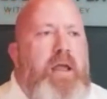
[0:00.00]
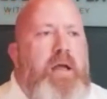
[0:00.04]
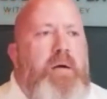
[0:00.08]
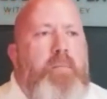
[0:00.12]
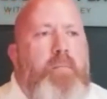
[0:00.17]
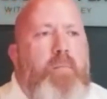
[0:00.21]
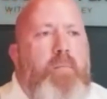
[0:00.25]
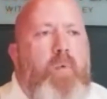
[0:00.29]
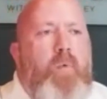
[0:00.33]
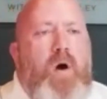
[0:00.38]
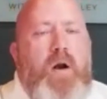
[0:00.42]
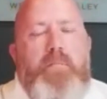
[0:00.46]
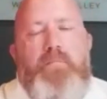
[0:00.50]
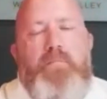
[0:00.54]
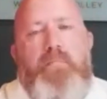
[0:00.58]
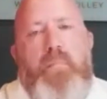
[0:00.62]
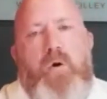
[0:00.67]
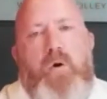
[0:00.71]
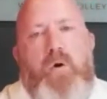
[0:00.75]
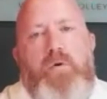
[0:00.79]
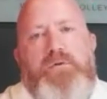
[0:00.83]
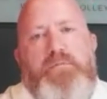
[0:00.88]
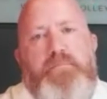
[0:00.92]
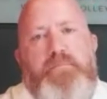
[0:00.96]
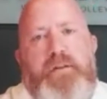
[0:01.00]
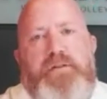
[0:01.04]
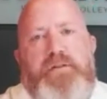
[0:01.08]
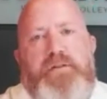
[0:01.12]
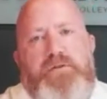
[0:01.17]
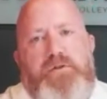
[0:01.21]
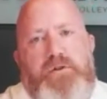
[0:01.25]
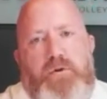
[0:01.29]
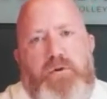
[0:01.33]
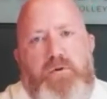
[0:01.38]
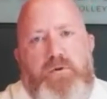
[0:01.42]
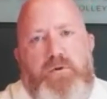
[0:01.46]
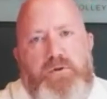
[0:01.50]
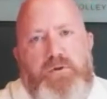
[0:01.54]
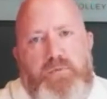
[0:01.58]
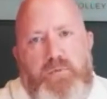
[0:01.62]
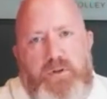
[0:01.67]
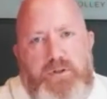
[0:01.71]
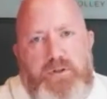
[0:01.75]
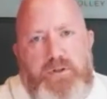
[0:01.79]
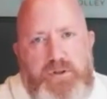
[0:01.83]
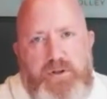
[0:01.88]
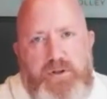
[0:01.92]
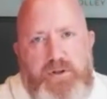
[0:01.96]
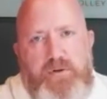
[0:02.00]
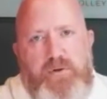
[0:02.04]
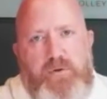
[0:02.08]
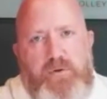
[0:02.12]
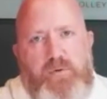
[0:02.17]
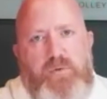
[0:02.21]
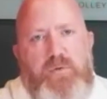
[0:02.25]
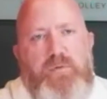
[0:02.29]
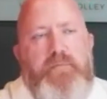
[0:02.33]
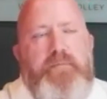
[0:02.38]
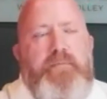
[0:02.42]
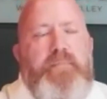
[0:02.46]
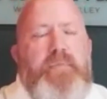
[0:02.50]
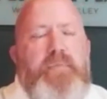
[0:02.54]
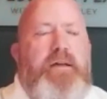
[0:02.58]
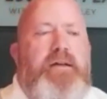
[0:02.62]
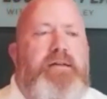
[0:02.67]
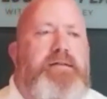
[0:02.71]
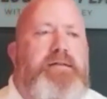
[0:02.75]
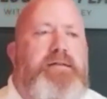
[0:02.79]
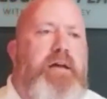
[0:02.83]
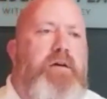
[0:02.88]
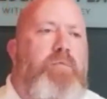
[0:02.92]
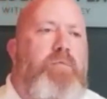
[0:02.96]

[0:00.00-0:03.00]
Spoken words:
What most business owners would do is say,